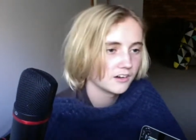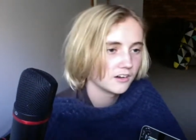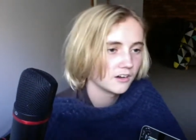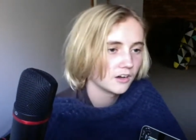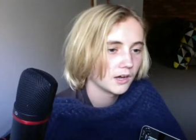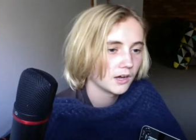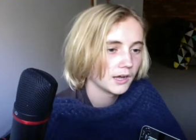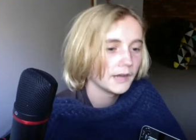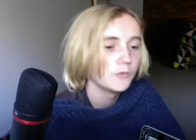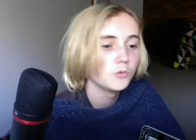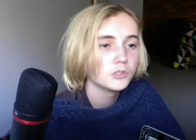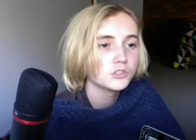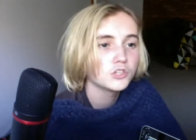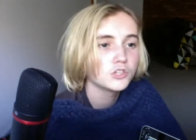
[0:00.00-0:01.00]
I
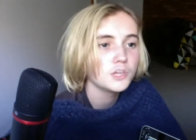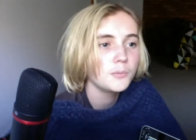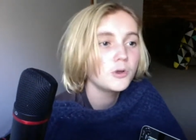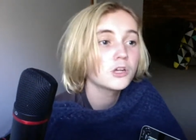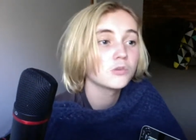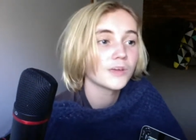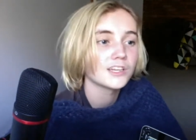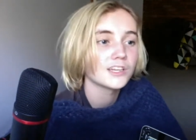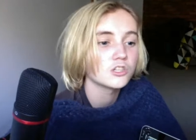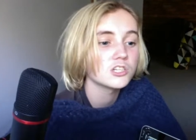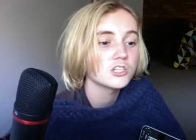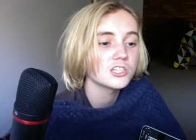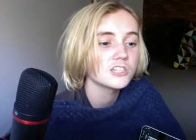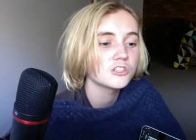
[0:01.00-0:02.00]
was gonna put Grease on
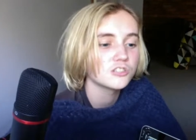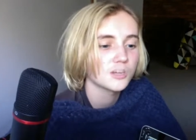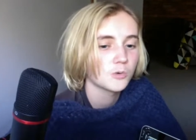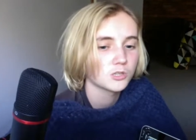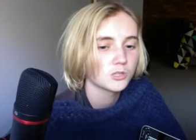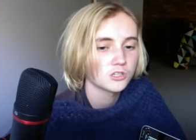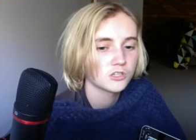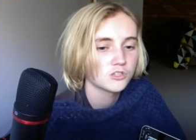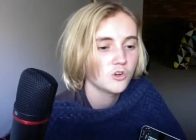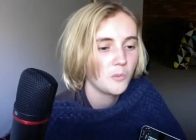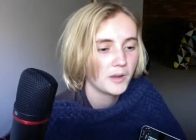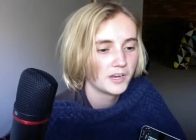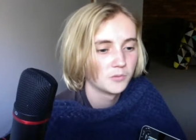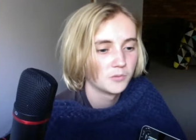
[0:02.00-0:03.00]
this list because I watched it at school, but
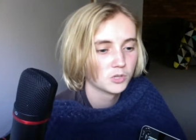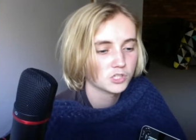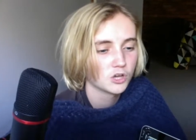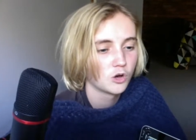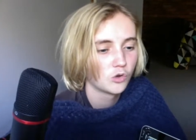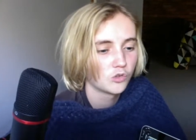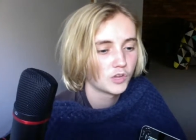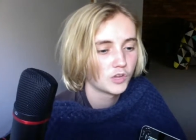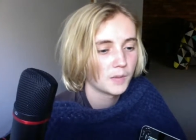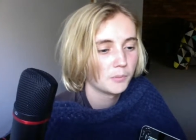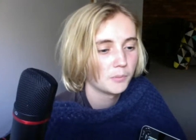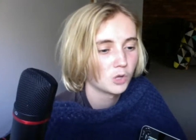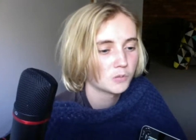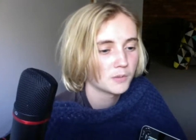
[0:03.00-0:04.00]
I didn't watch the whole thing. I
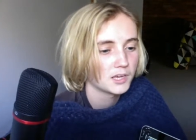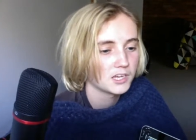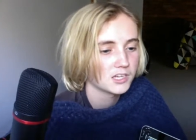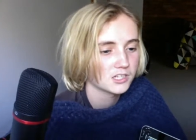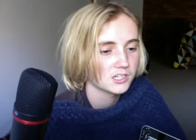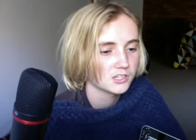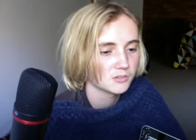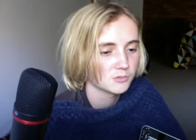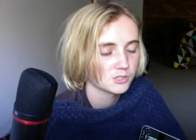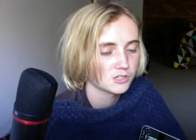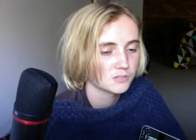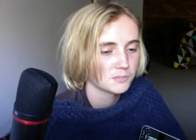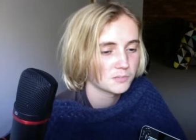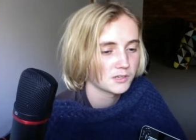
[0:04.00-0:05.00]
blocked my ears and was
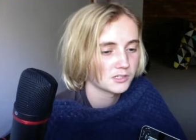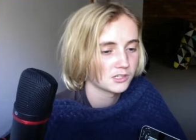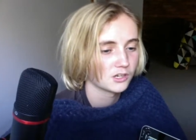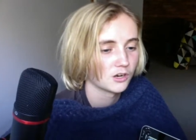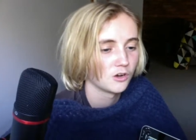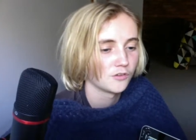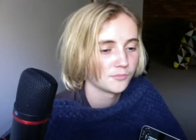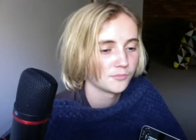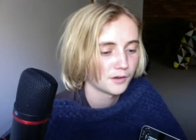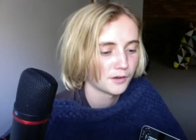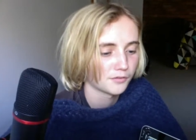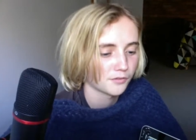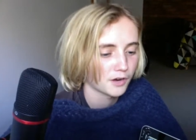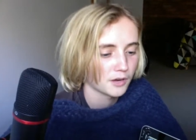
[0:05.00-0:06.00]
just pissing off my
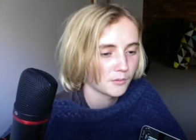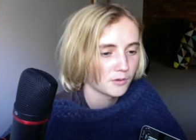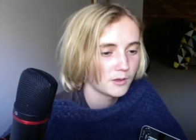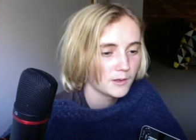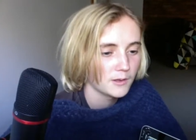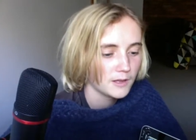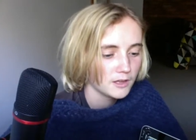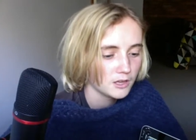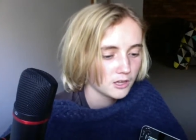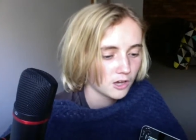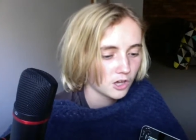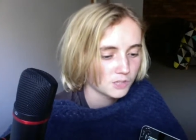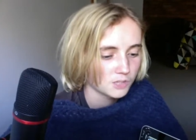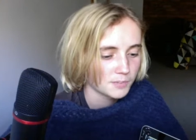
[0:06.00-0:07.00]
friend. I
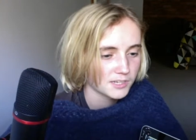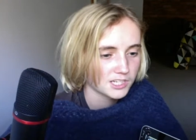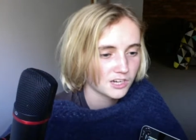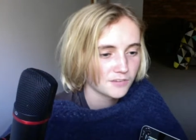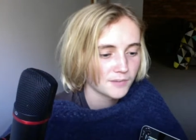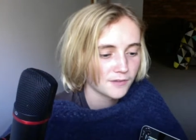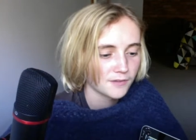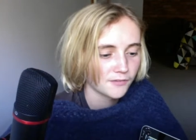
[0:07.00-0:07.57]
was pissing off my friend.